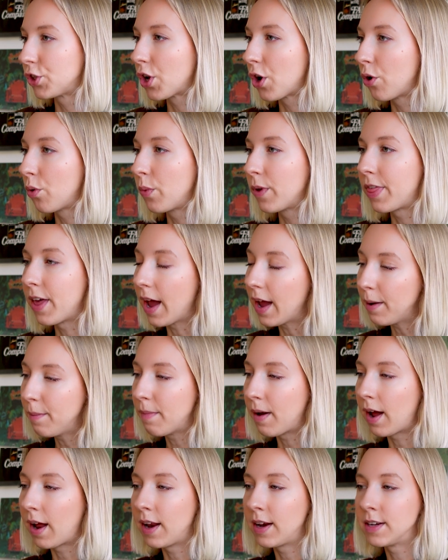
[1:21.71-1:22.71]
So, with that in
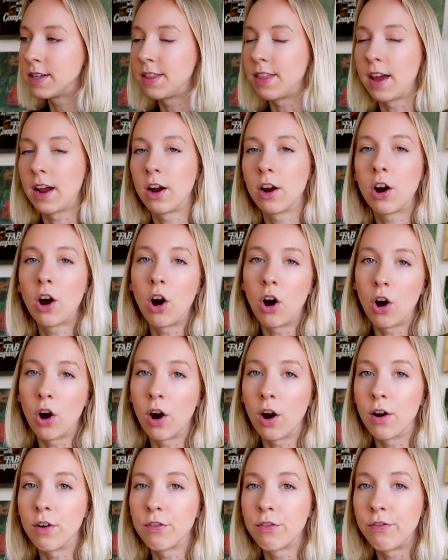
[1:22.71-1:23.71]
mind, there
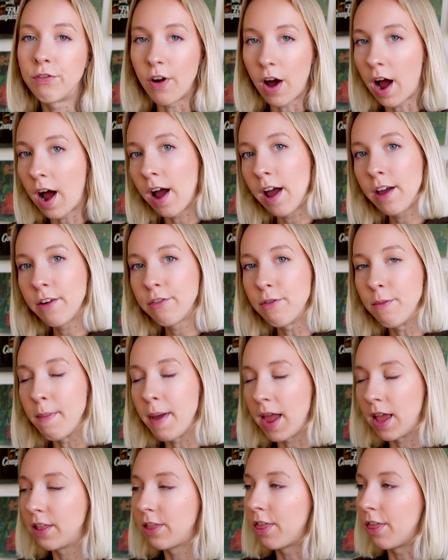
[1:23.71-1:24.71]
are five
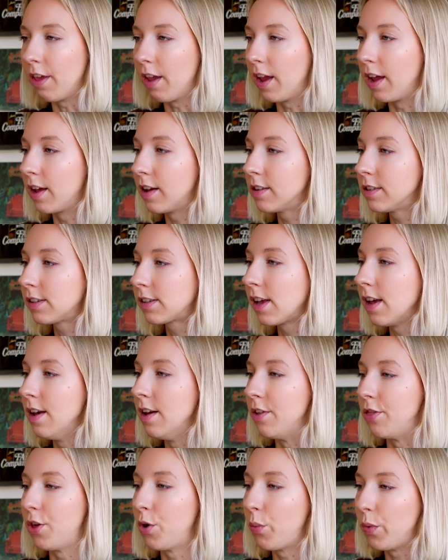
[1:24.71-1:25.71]
main things
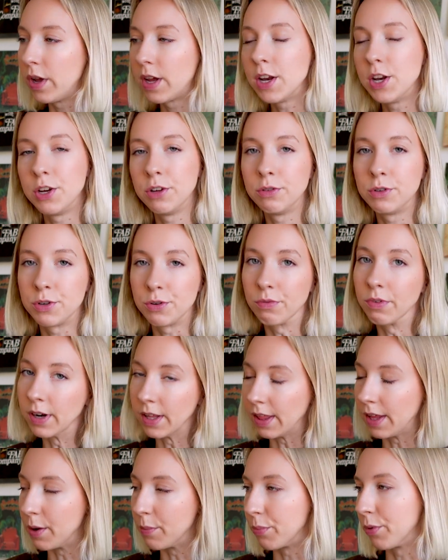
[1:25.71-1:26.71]
that we can do to
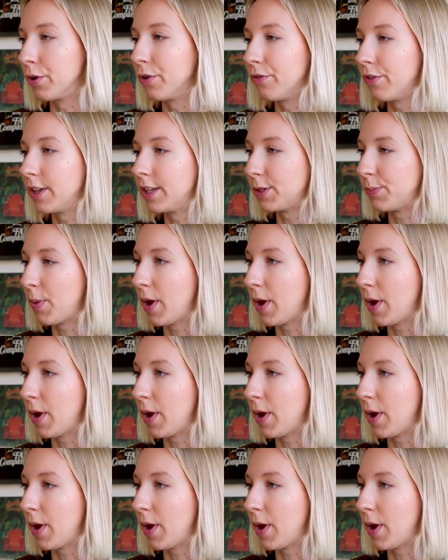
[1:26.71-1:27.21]
really improve this